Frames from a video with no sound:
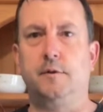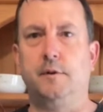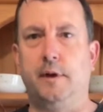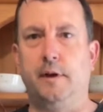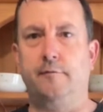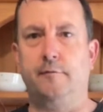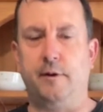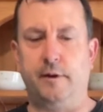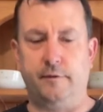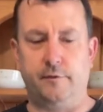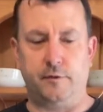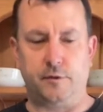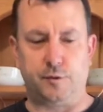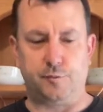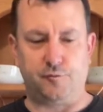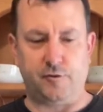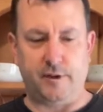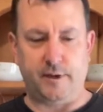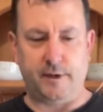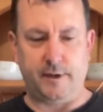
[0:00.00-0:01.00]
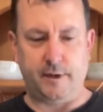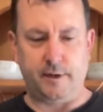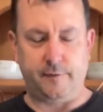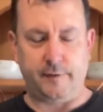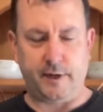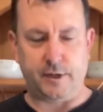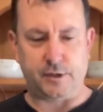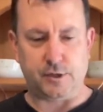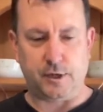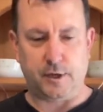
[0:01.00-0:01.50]
get ready for spring in the
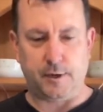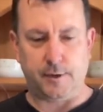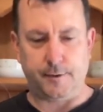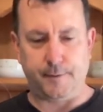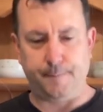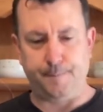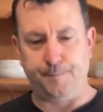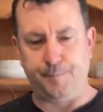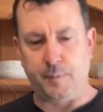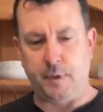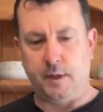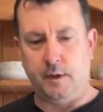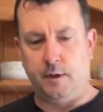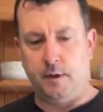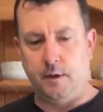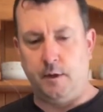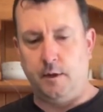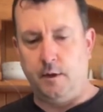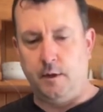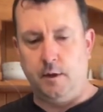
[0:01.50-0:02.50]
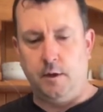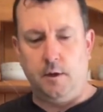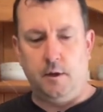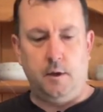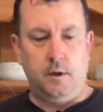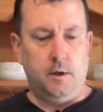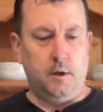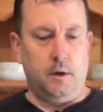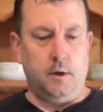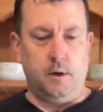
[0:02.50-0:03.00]
veg garden.
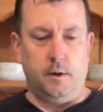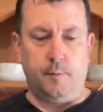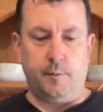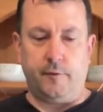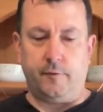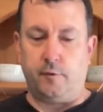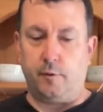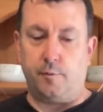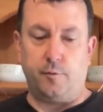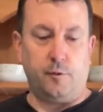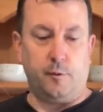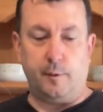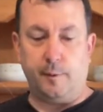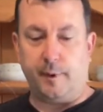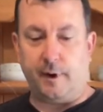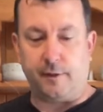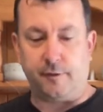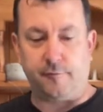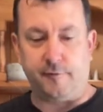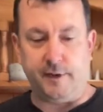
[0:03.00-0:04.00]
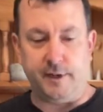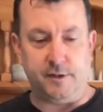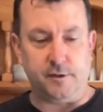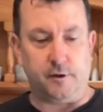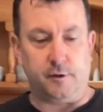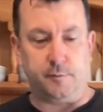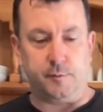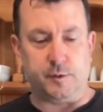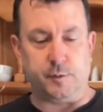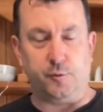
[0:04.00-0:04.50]
I've got probably about 3
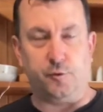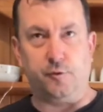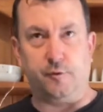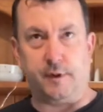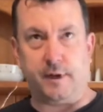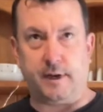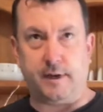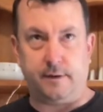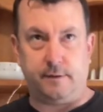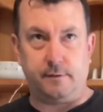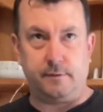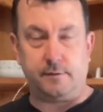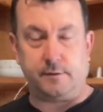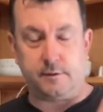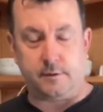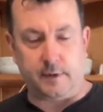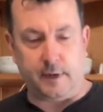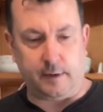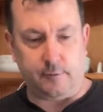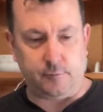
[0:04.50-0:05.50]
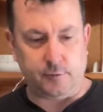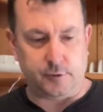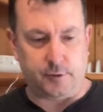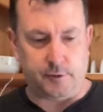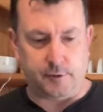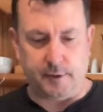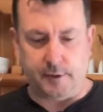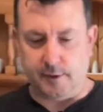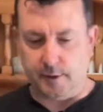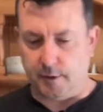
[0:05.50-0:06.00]
times more of that
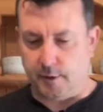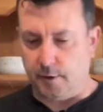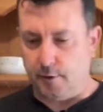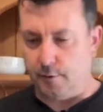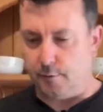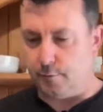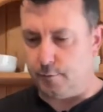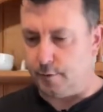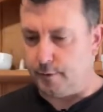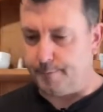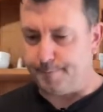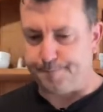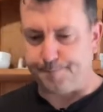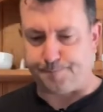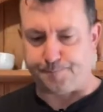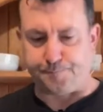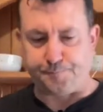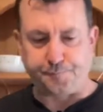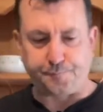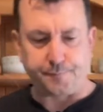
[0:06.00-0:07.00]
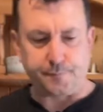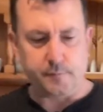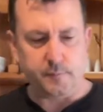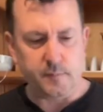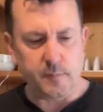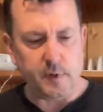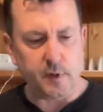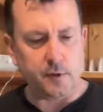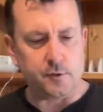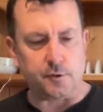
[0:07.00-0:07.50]
outside in the cold.
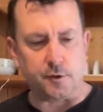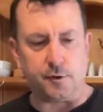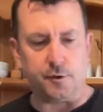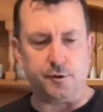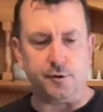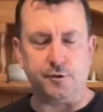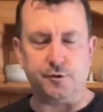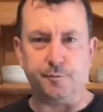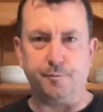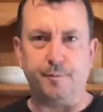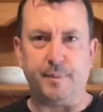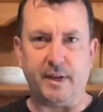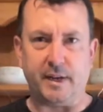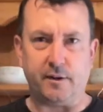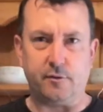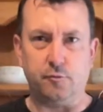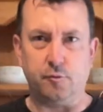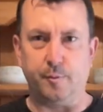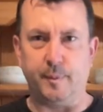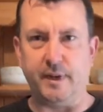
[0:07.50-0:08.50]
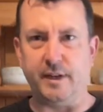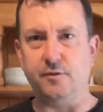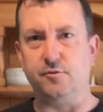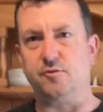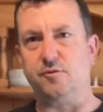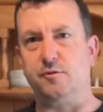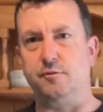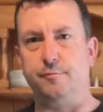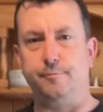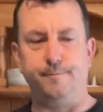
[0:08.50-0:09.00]
I'm going to do some pickled
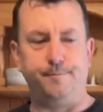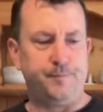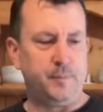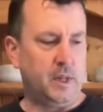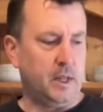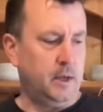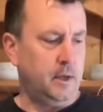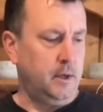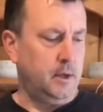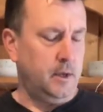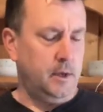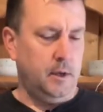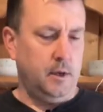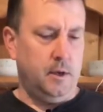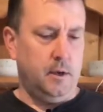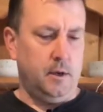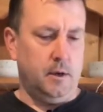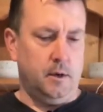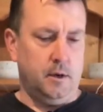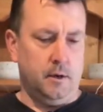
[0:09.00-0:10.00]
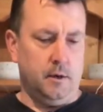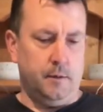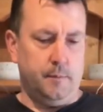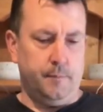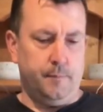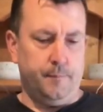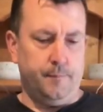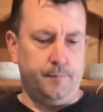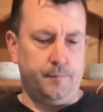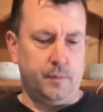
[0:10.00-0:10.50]
beetroot
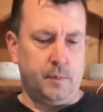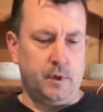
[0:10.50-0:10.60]
and